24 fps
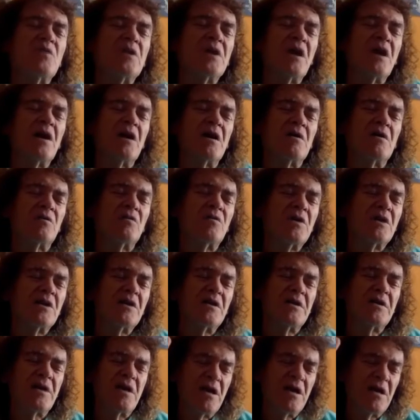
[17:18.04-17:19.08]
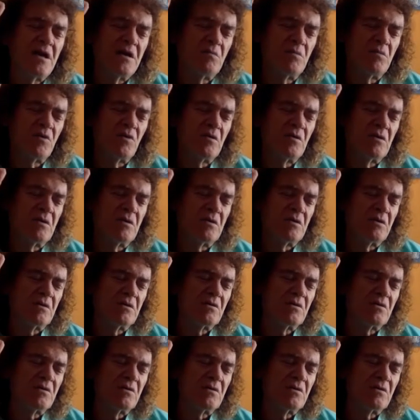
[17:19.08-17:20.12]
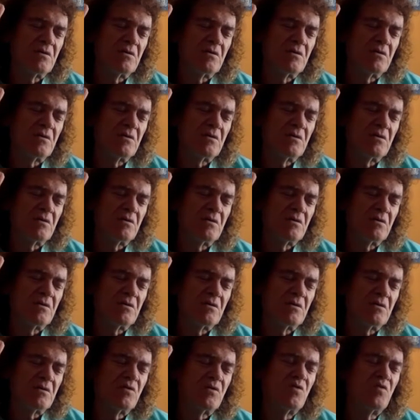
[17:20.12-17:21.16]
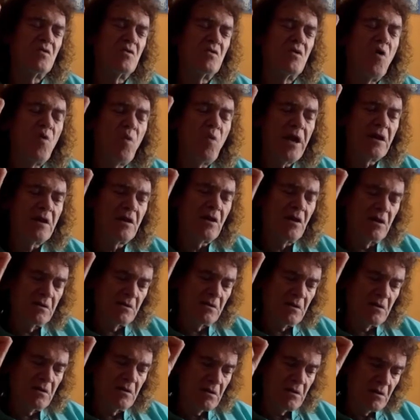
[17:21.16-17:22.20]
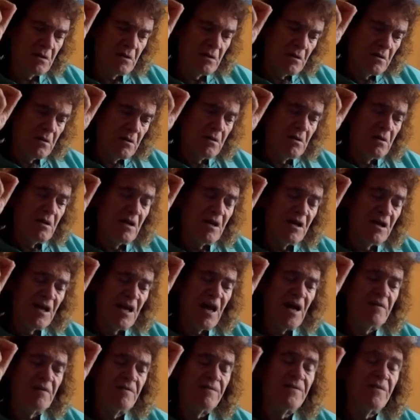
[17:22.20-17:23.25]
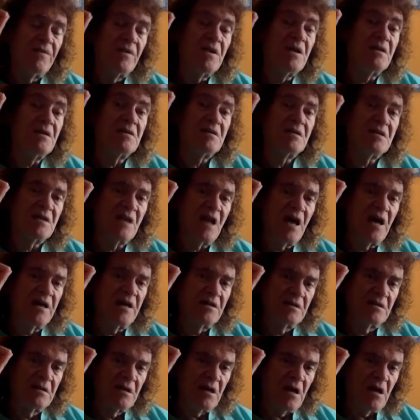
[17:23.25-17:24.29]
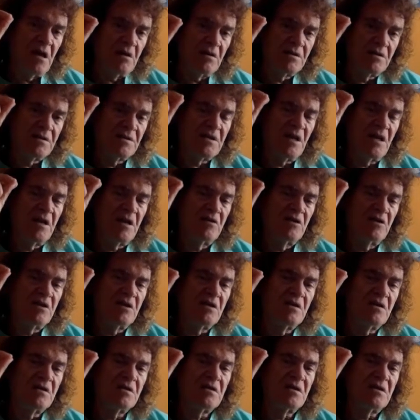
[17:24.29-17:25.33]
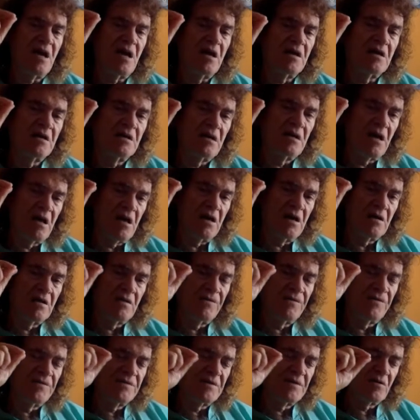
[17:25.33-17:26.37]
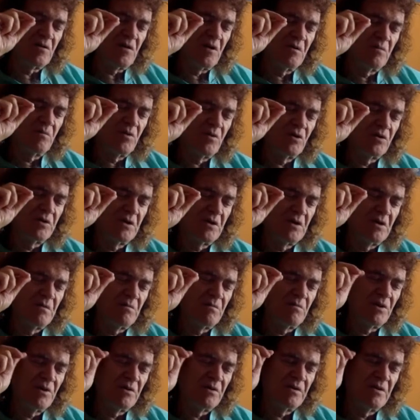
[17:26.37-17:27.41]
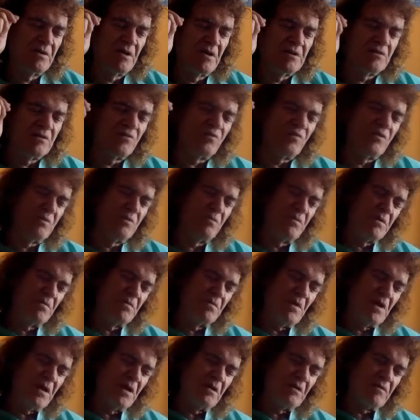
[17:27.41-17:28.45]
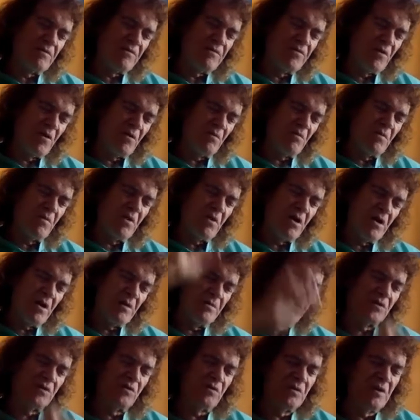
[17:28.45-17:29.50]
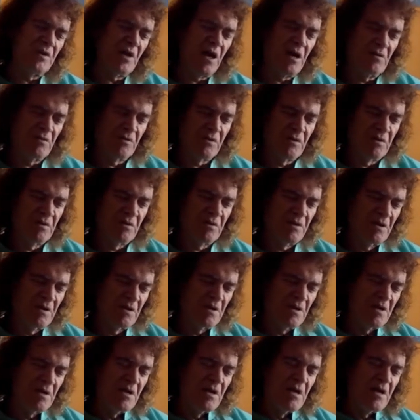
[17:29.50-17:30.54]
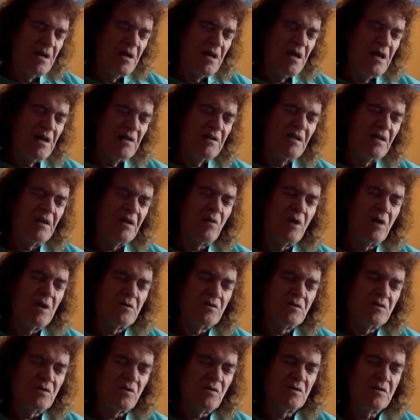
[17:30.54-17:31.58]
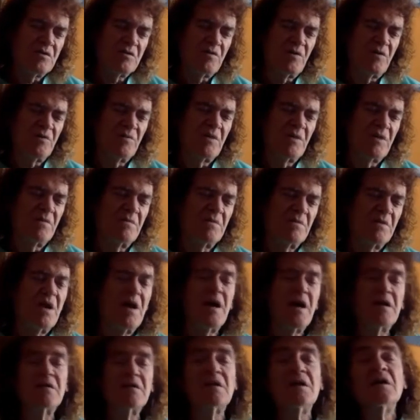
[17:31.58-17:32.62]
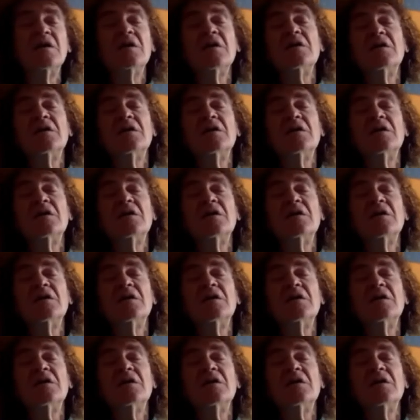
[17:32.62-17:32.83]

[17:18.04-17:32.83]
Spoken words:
are really able to awaken life inside ourselves, inside our physical body, but this will be made from up to down. And there are tools from them. And